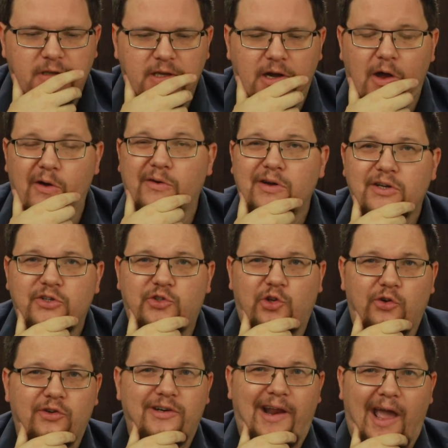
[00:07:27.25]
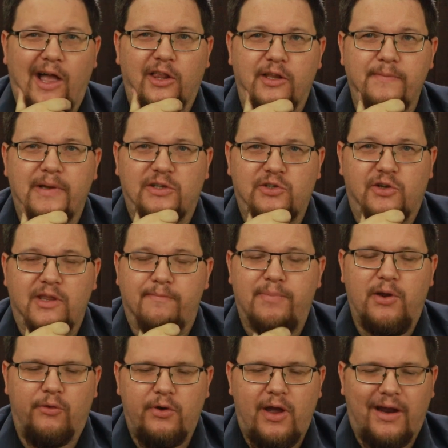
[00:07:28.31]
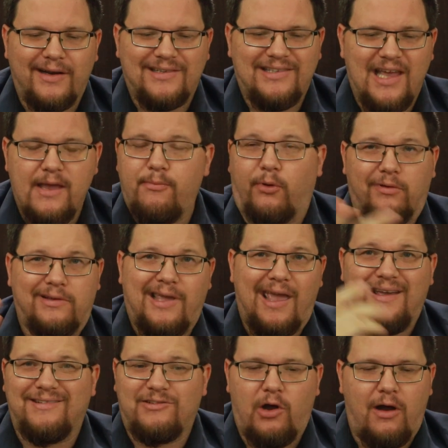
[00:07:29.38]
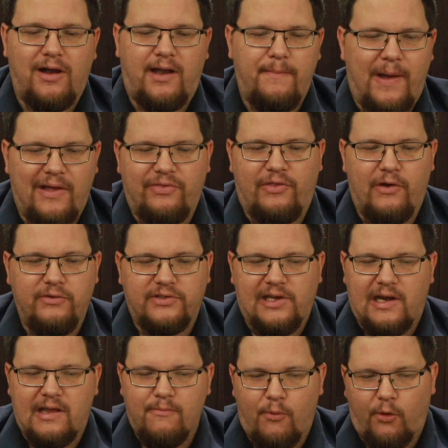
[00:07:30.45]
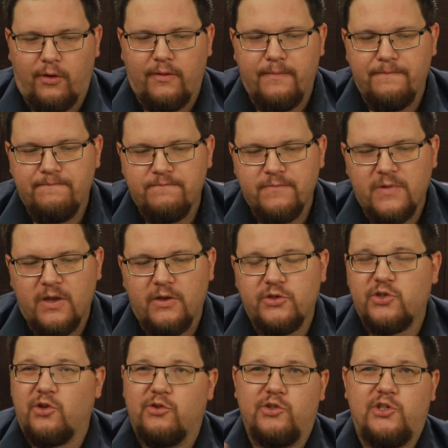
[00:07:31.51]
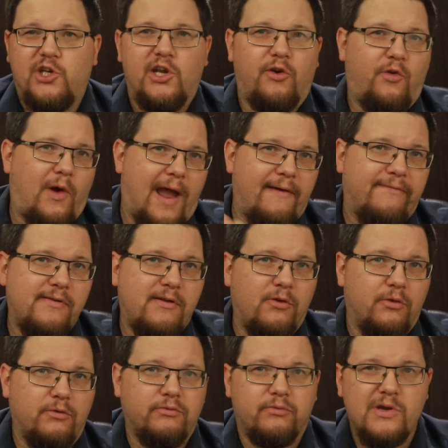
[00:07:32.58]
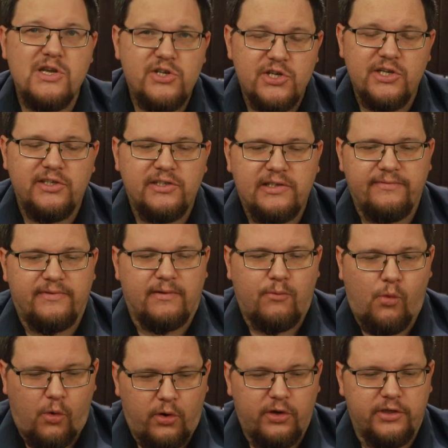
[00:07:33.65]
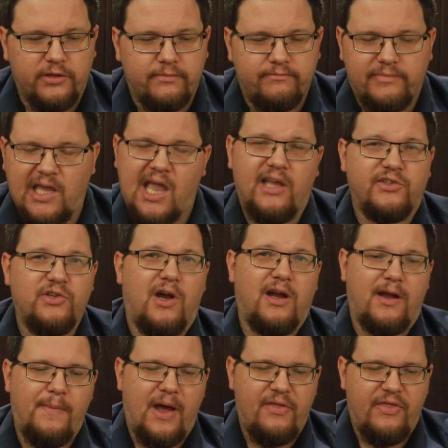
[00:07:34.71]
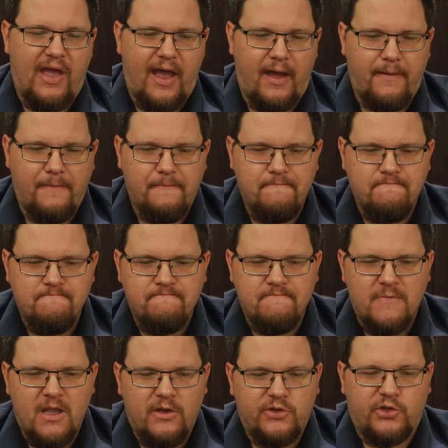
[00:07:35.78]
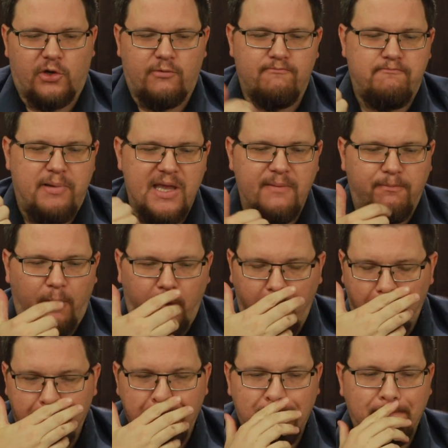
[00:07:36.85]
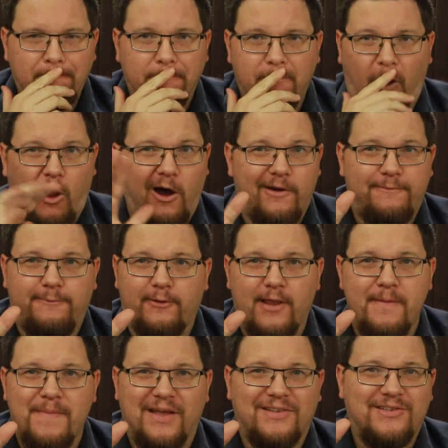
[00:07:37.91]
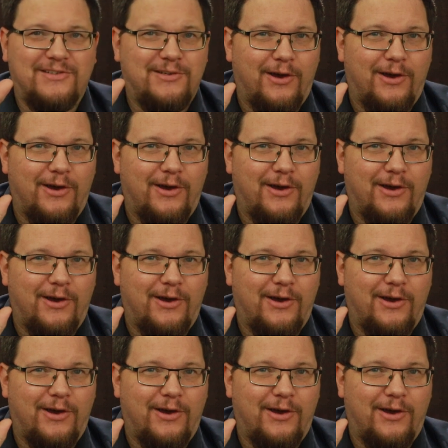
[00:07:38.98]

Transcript: You know, certain elements on the periodic table can't talk about those anymore. Certain geographical regions of the world can't talk about that. Certain people off limits.